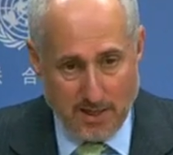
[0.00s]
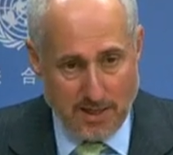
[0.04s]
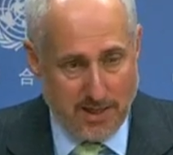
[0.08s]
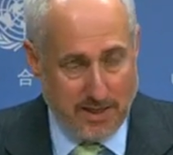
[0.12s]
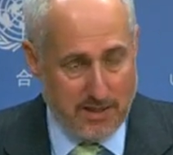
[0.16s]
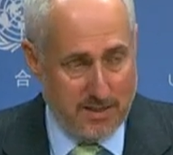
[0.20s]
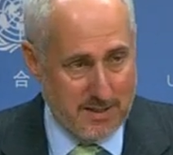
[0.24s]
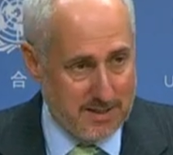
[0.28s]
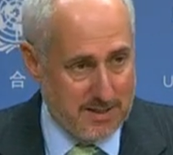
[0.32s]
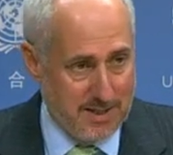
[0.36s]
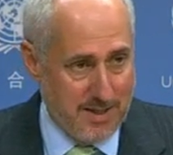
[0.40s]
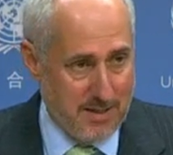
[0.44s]

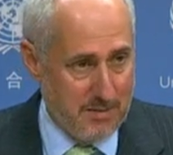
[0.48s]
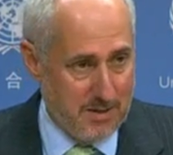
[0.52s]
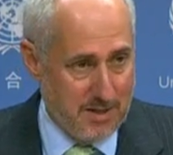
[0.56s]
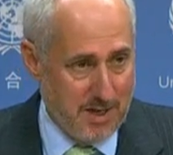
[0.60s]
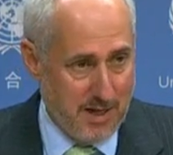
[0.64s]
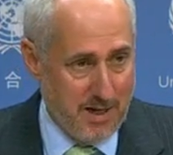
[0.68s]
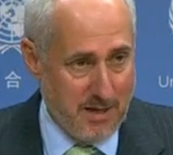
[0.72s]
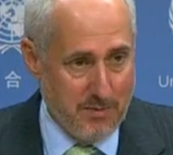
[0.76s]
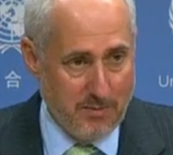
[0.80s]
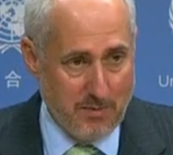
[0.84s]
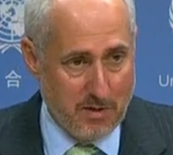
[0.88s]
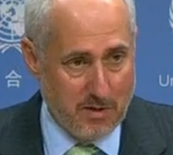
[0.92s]
At the same
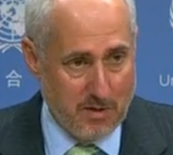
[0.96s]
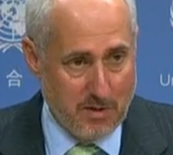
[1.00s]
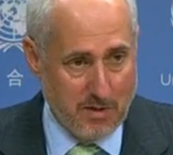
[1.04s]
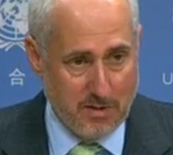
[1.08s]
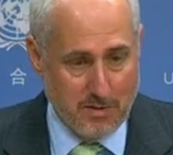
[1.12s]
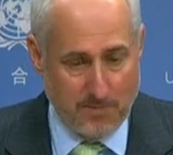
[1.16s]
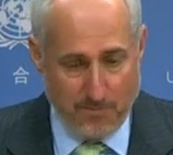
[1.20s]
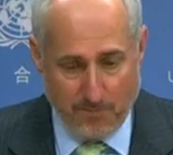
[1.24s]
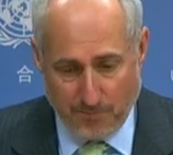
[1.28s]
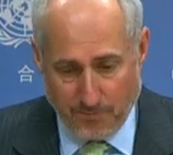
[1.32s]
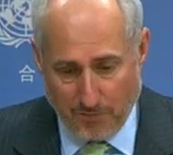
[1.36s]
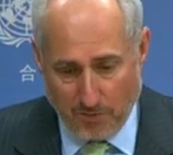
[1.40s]
time,
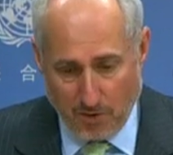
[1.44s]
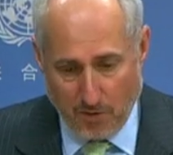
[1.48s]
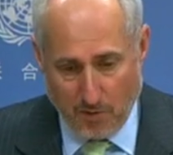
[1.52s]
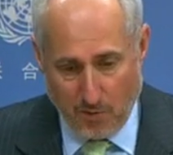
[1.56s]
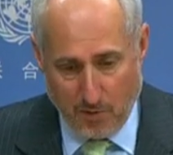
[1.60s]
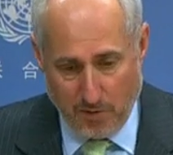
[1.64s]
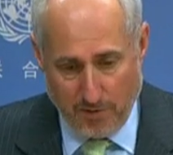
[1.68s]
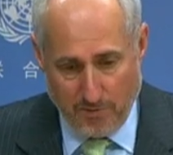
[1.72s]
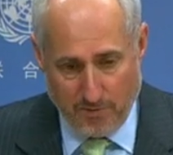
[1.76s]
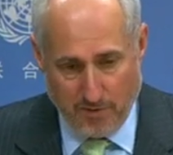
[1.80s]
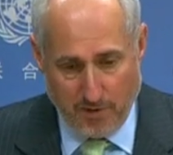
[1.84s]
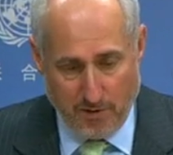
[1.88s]
the,
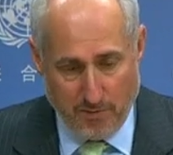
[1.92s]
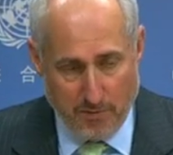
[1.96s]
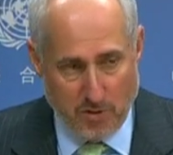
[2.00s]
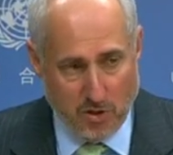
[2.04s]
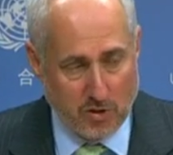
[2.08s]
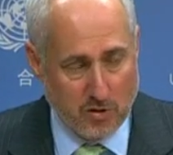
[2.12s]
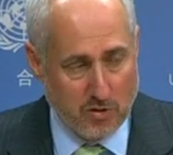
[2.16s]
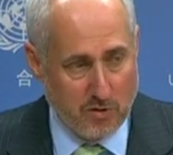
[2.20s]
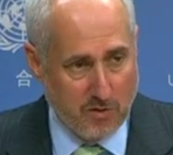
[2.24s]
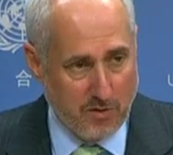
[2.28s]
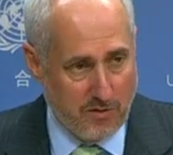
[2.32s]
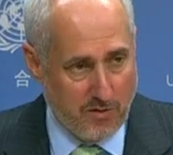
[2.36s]
we very
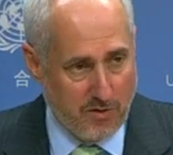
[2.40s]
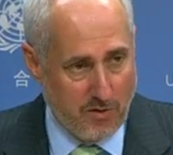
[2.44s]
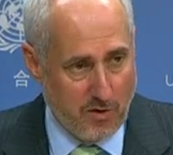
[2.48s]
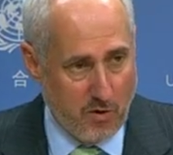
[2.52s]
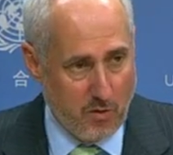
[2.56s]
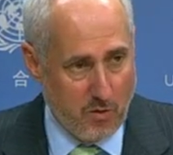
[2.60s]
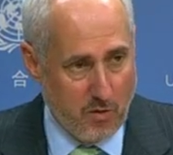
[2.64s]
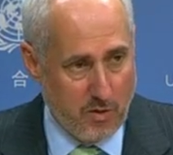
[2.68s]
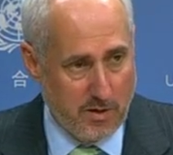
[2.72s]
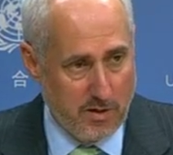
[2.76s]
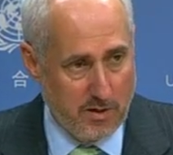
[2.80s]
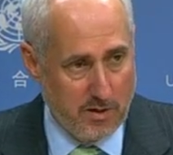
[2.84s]
much look
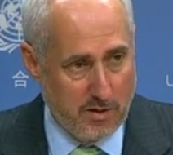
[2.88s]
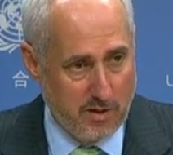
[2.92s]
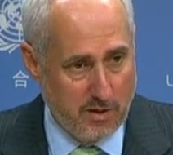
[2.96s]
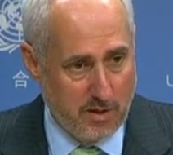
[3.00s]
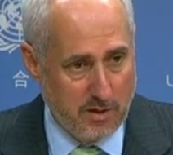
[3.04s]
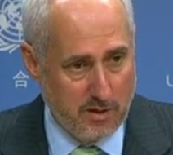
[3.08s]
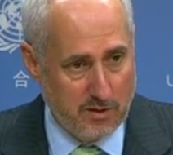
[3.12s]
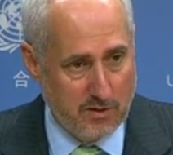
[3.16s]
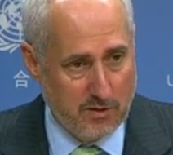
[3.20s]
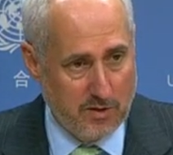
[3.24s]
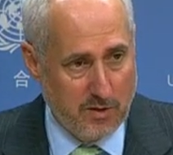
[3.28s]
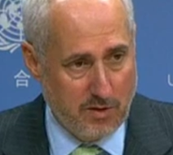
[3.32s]
forward
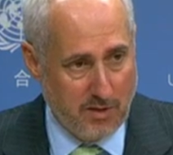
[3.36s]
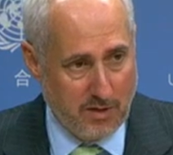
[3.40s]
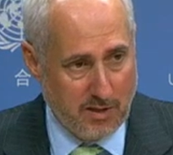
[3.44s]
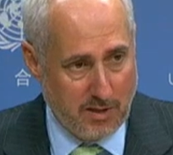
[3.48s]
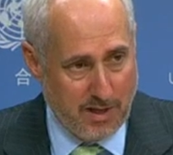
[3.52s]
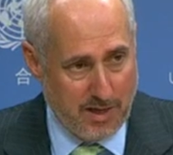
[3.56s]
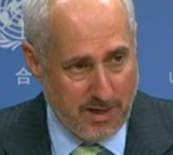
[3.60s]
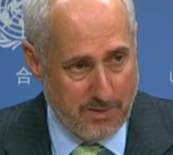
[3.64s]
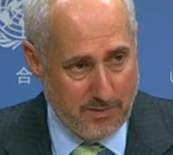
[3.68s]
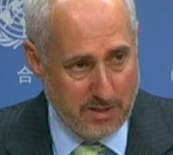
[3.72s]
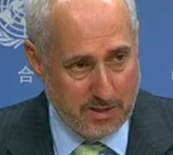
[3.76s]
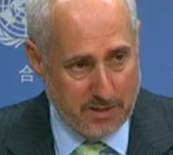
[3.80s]
uh, to the
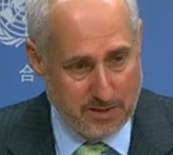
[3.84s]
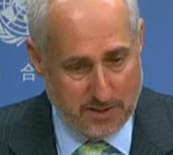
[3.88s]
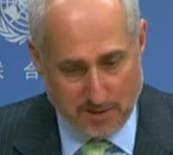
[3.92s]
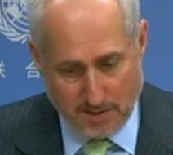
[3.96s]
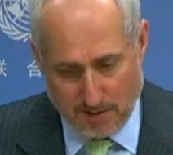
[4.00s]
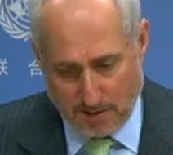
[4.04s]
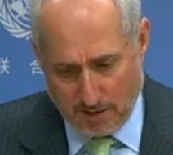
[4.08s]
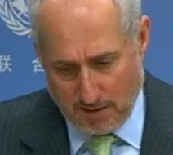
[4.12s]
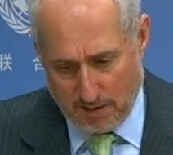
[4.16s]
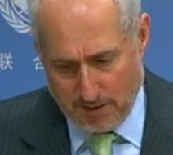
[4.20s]
climate.